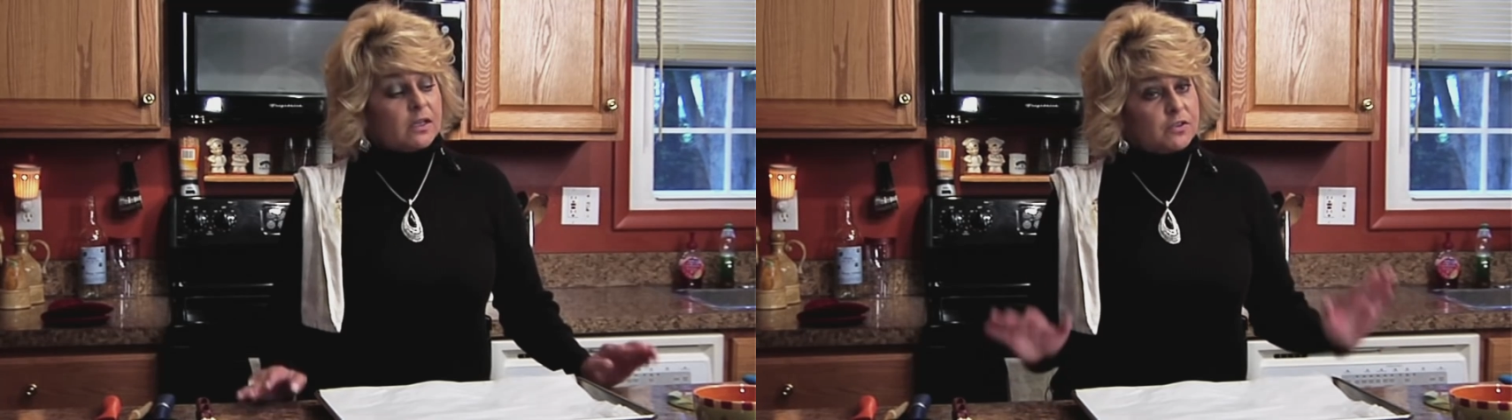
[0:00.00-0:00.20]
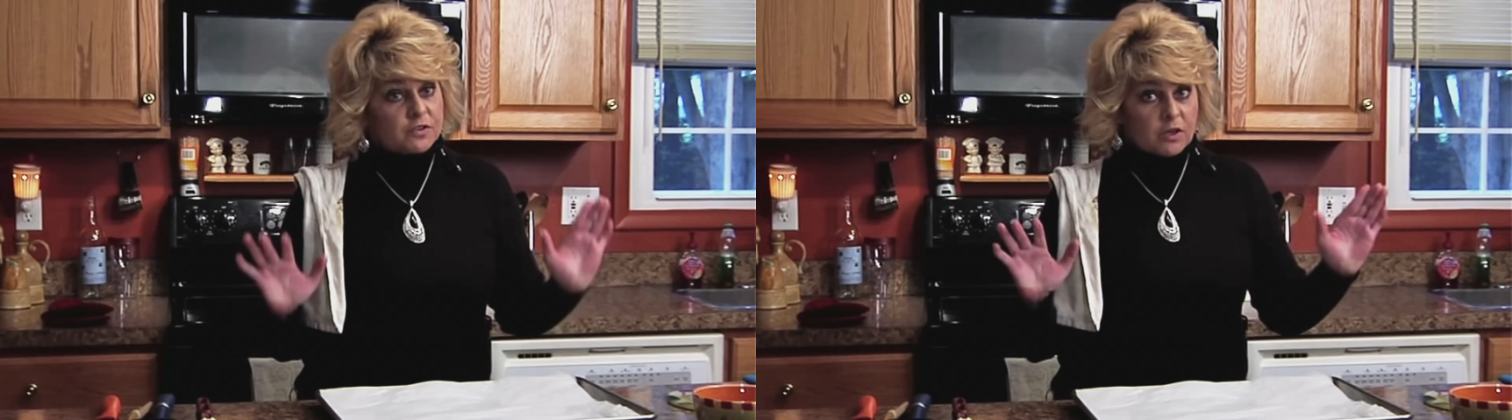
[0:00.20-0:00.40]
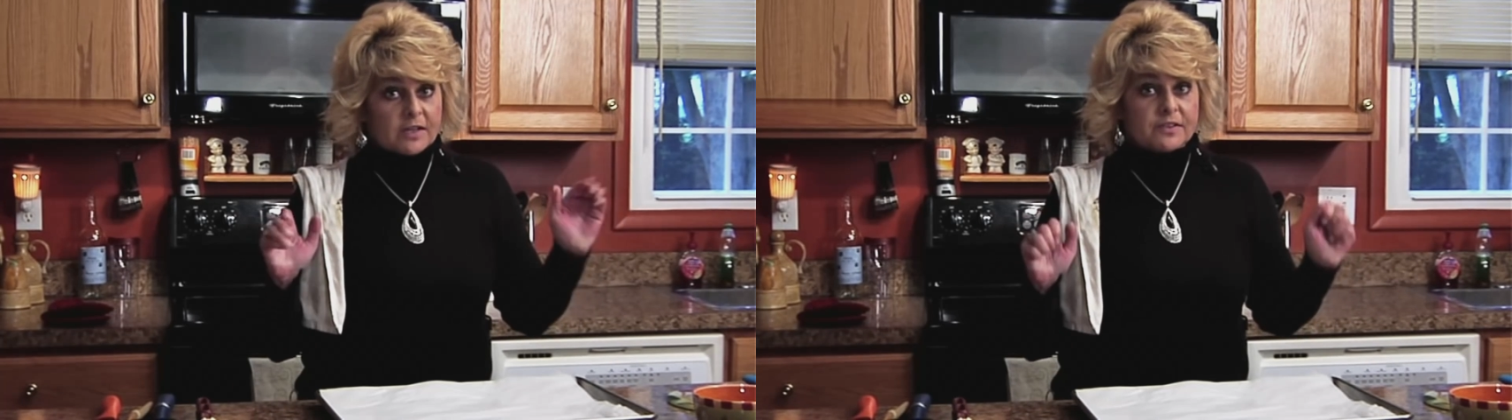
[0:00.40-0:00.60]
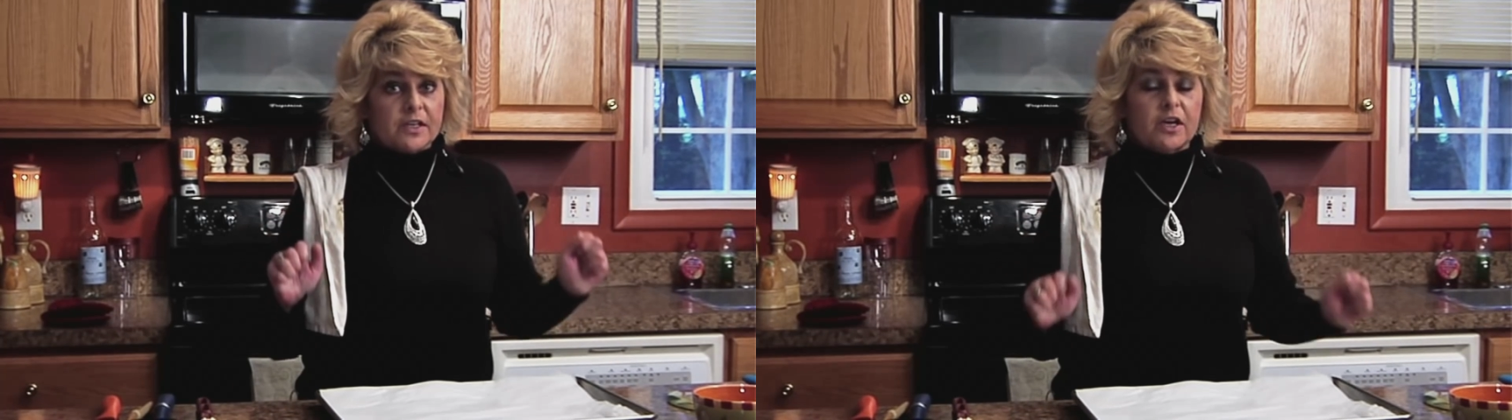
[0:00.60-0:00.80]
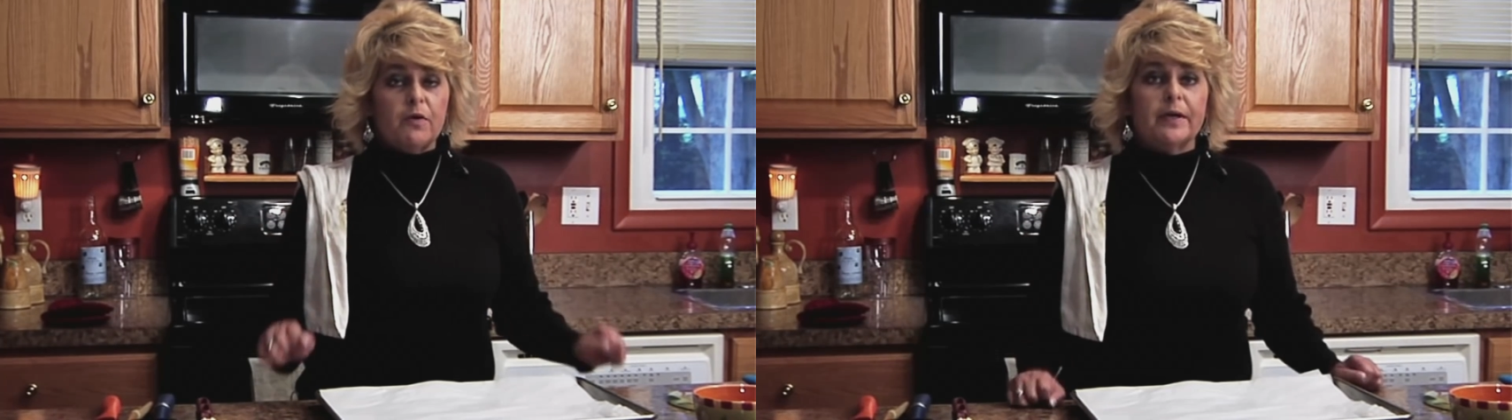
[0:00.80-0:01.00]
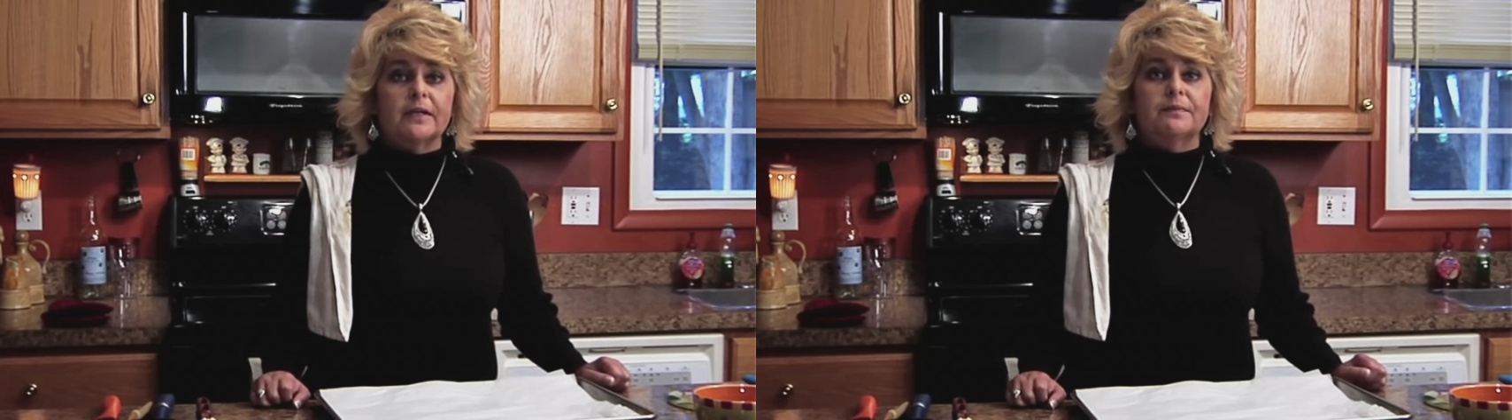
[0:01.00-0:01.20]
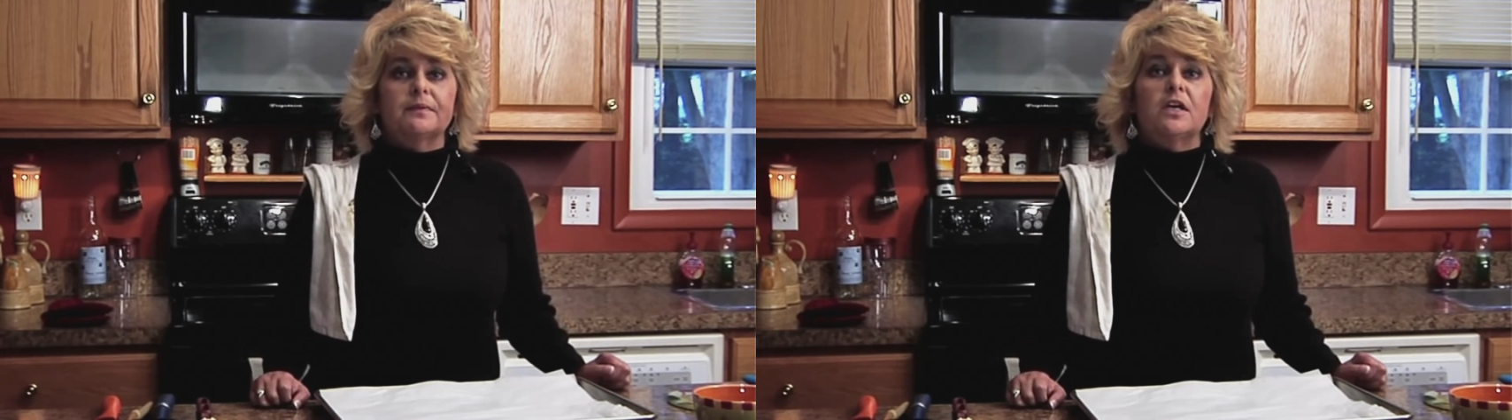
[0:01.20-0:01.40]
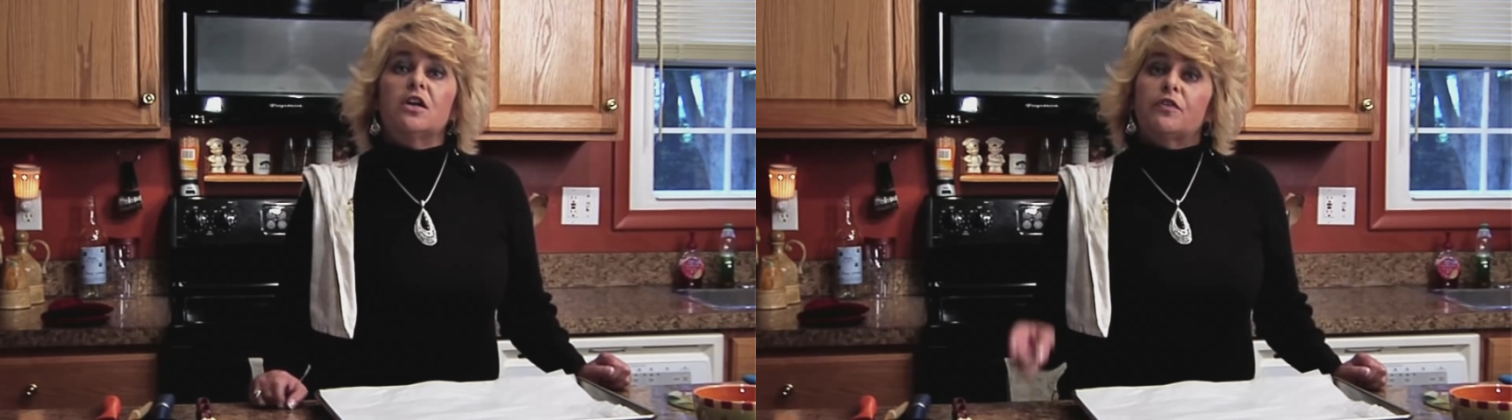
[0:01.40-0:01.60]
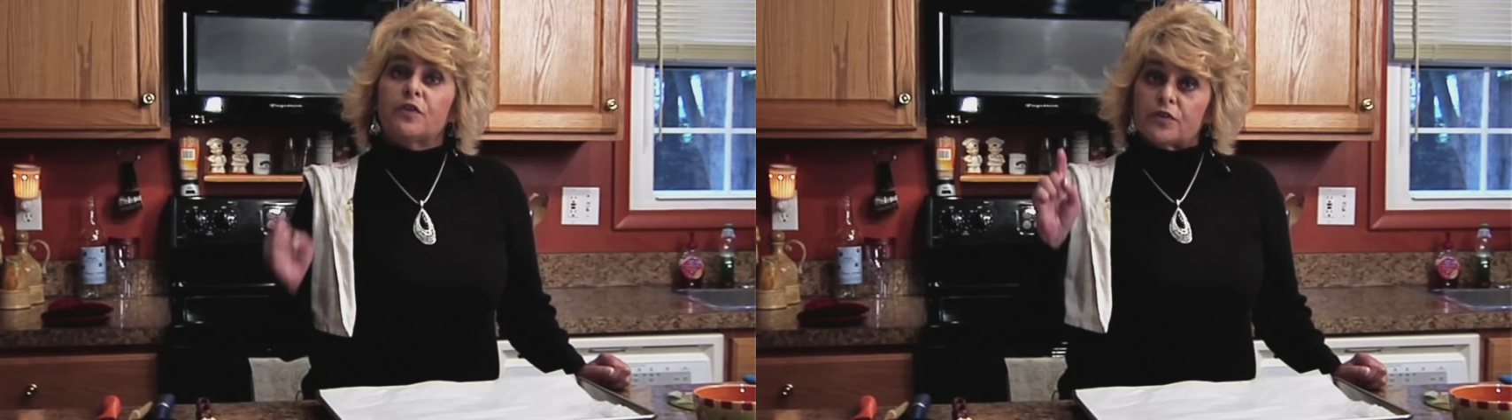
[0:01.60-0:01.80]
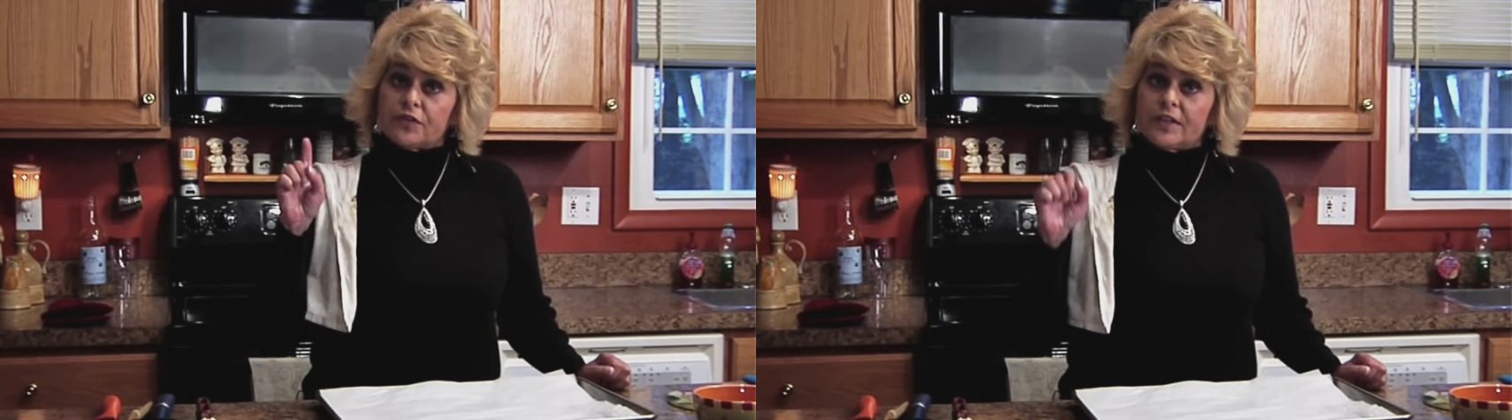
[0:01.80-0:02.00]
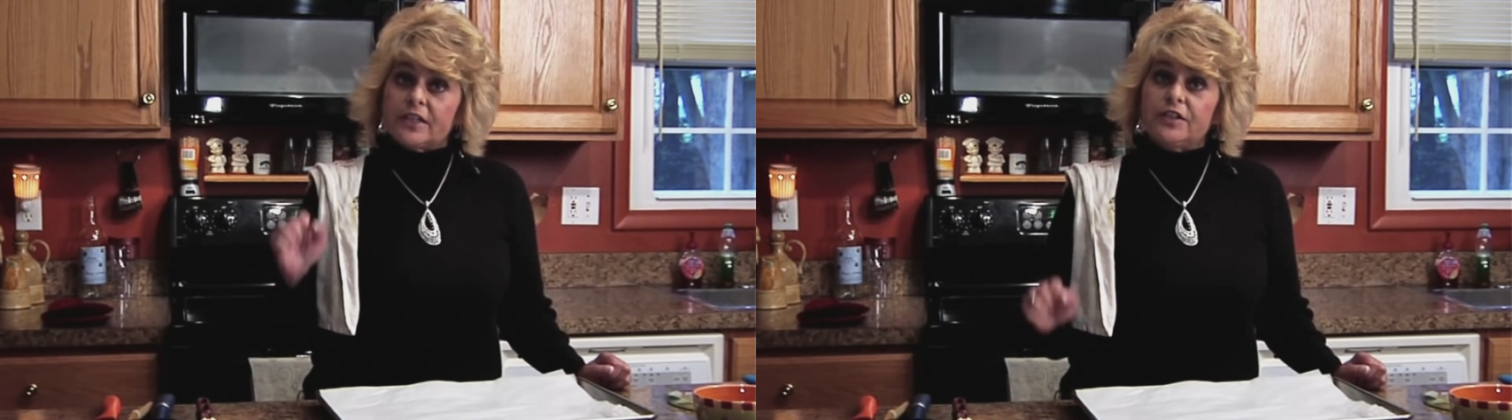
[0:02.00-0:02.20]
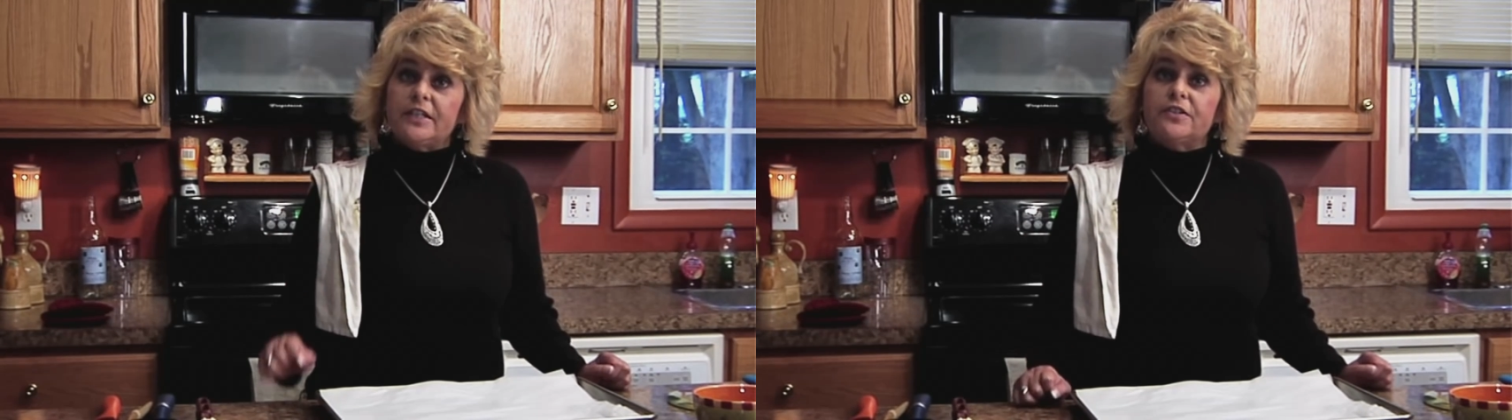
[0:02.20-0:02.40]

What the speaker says: So let's get going. First thing you need